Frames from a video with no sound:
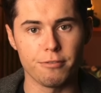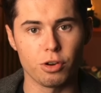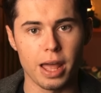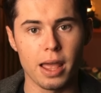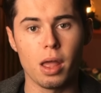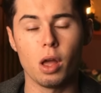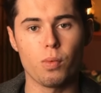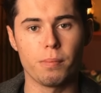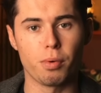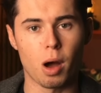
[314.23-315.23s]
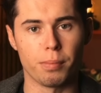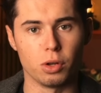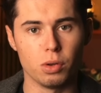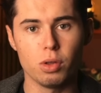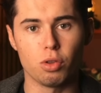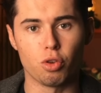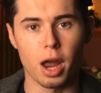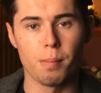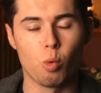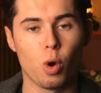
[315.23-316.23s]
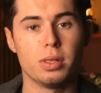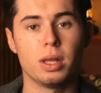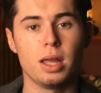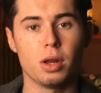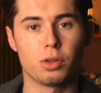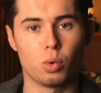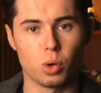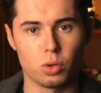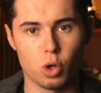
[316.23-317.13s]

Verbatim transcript: After that, you'll be prompted to describe what the character will